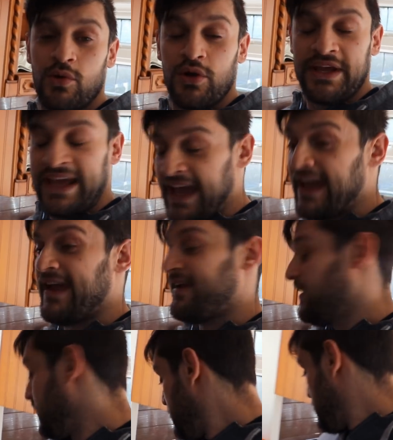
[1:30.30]
morning hair.
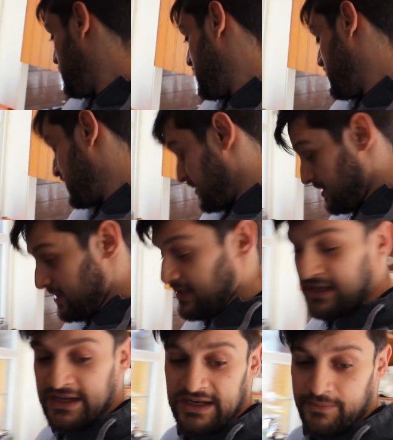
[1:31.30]

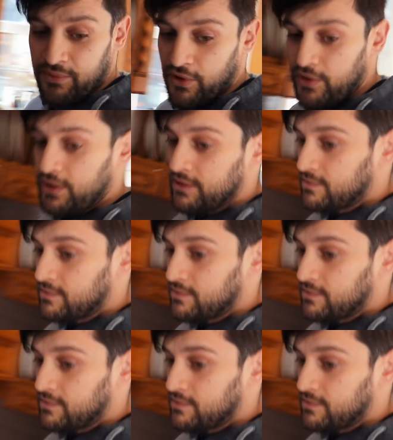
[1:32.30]
And I need a brew.